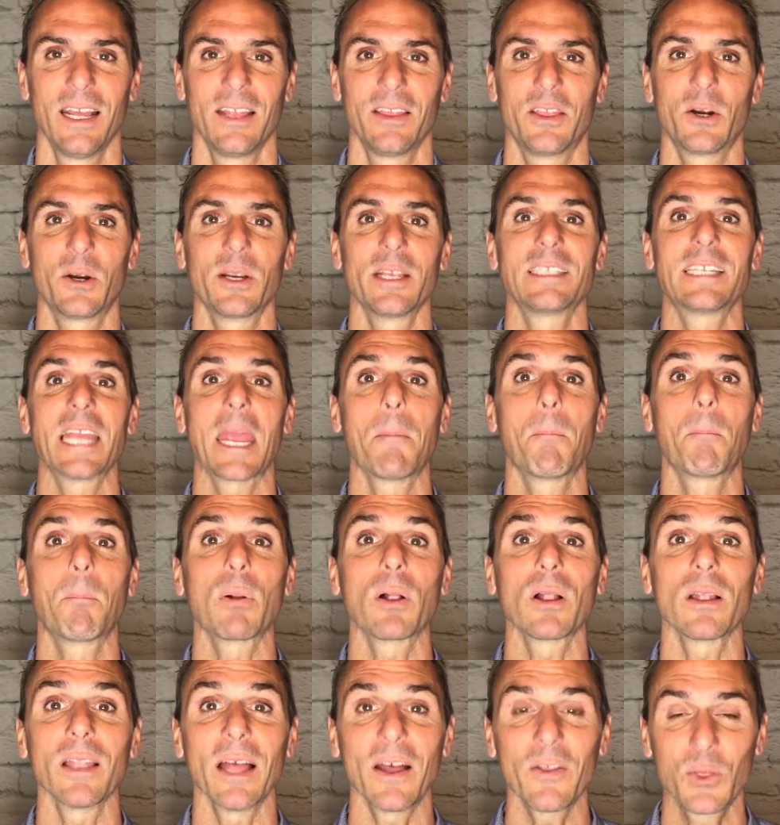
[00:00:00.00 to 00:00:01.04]
there is a
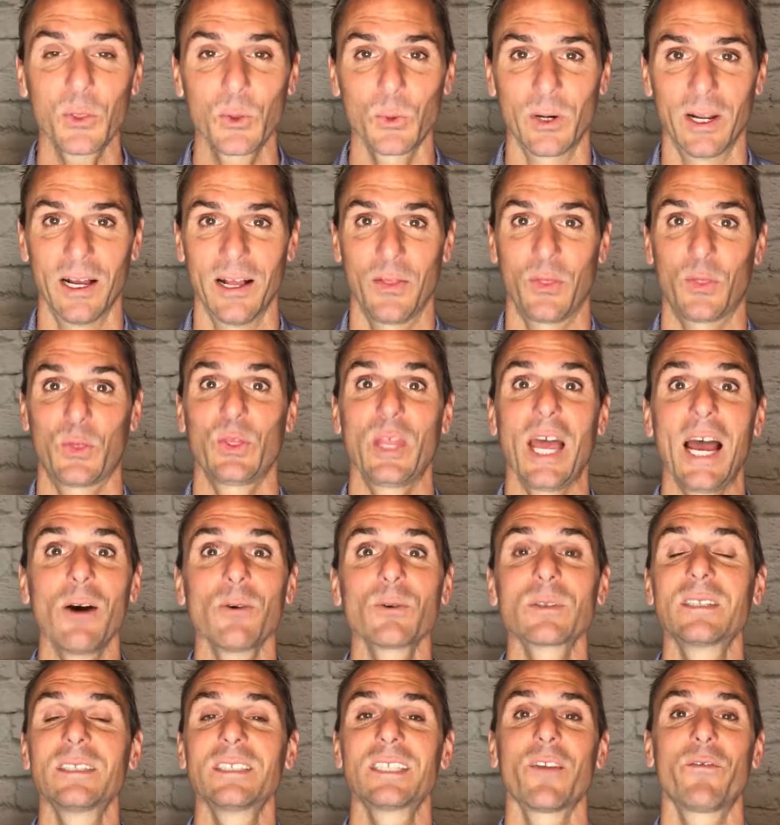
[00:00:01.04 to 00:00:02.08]
plethora,
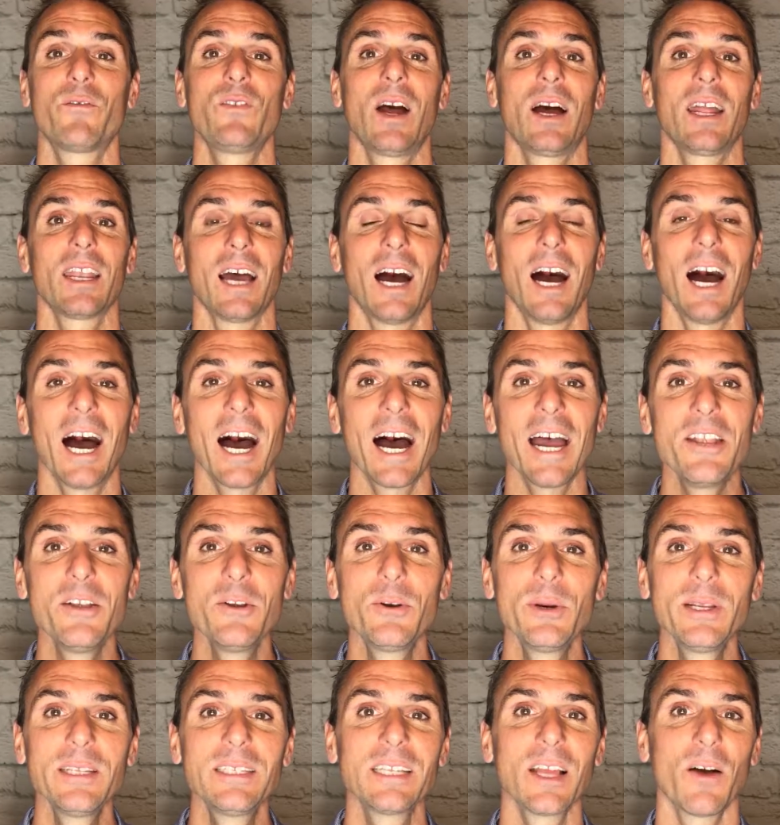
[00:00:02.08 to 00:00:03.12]
thousands, if not
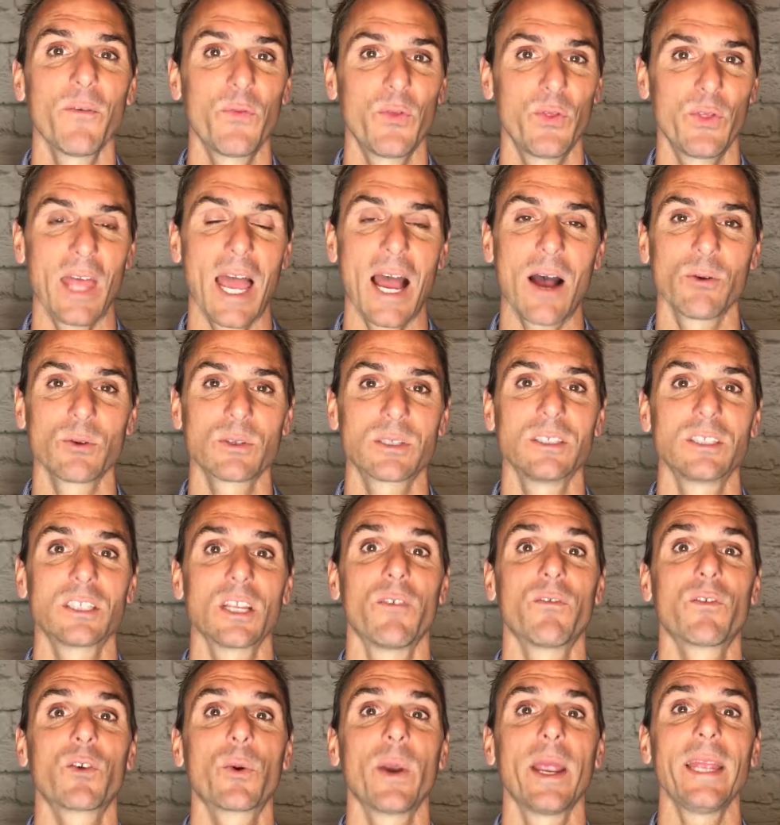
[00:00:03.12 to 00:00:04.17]
hundreds of thousands
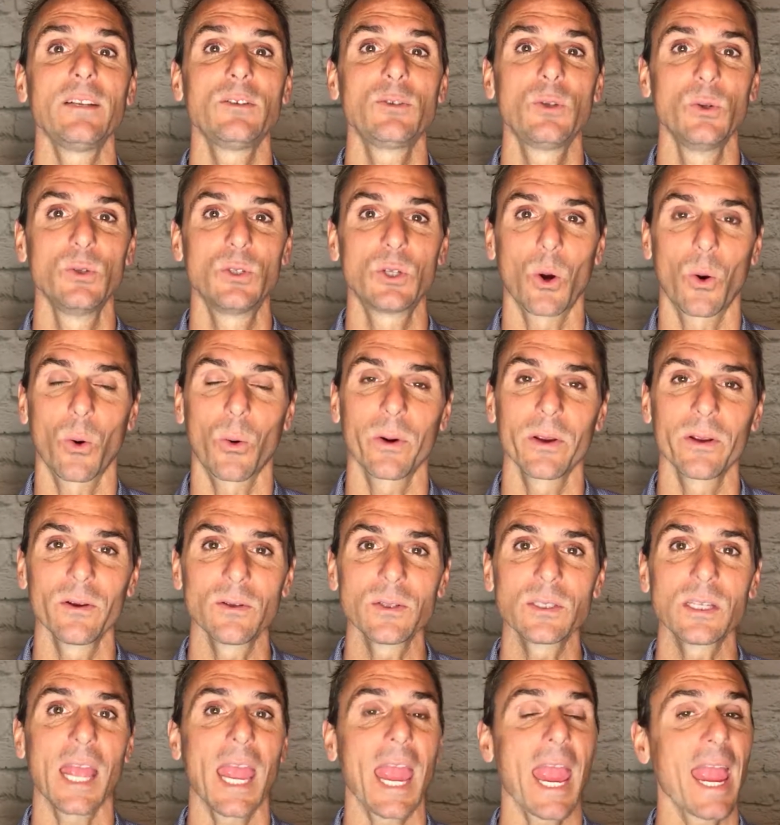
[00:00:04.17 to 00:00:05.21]
of great
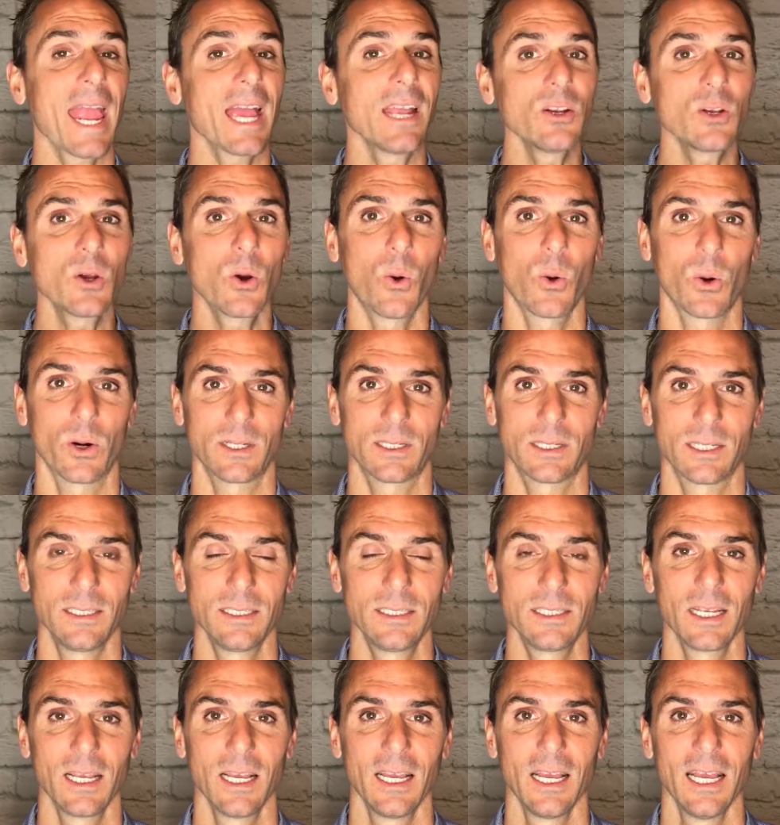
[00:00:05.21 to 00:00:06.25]
tutorials and
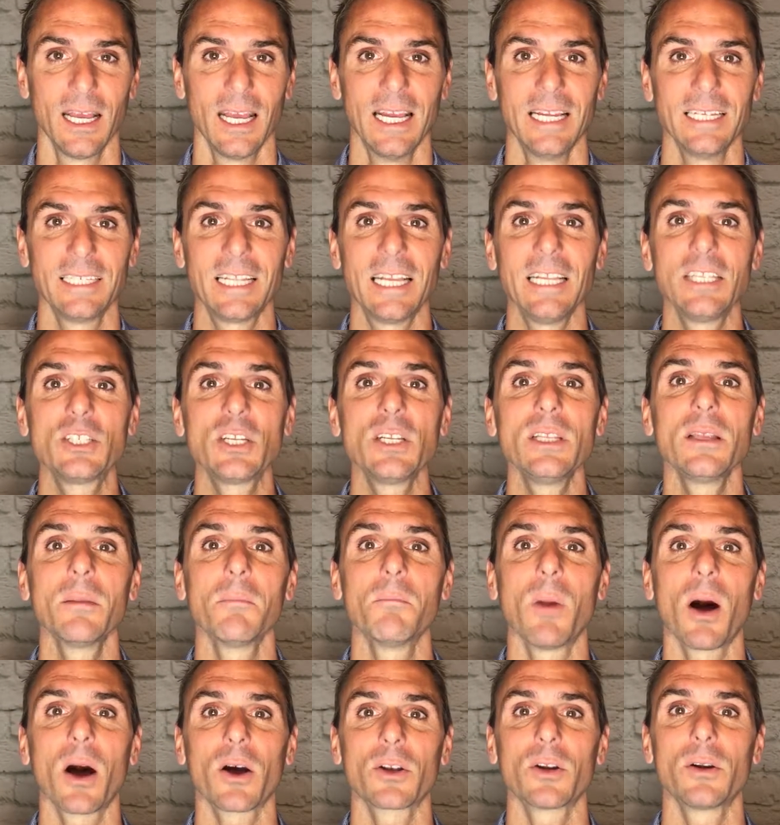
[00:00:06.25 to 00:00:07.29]
courses teaching the
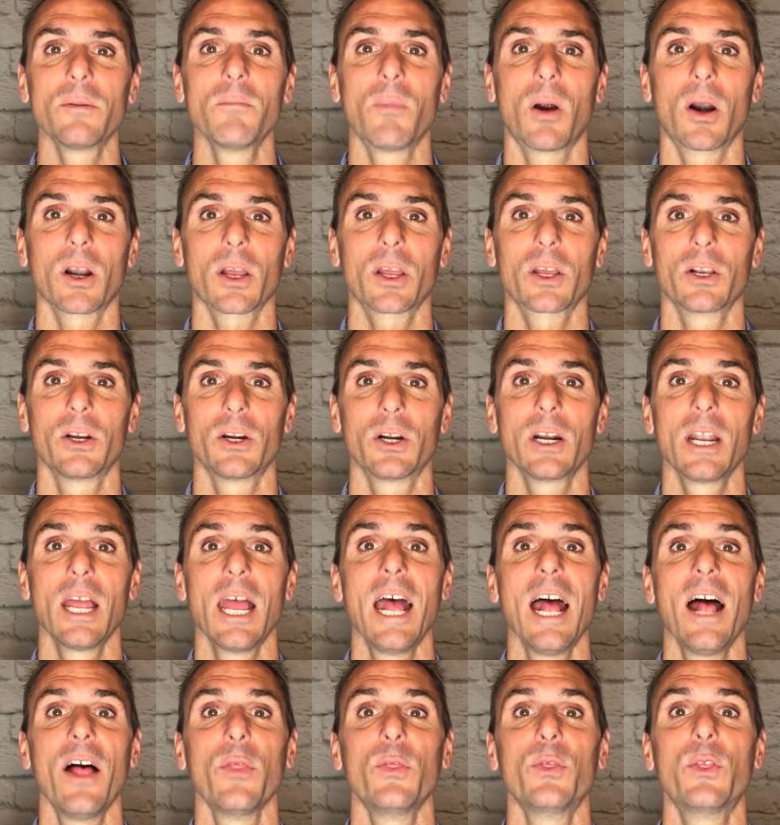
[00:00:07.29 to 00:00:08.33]
modern marketer
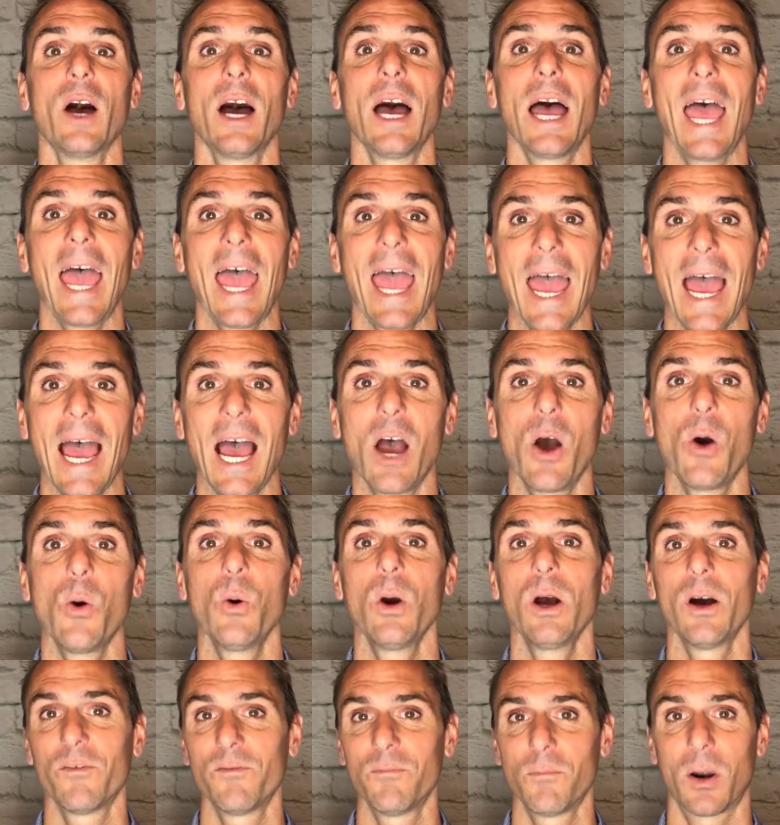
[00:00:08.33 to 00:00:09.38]
the how
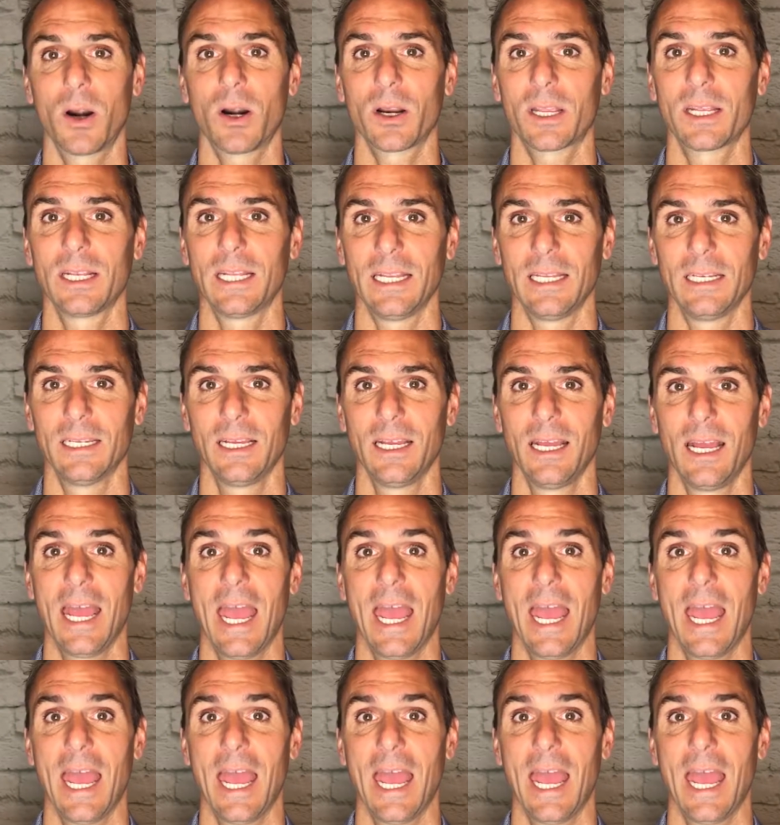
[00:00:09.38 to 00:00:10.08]
of marketing,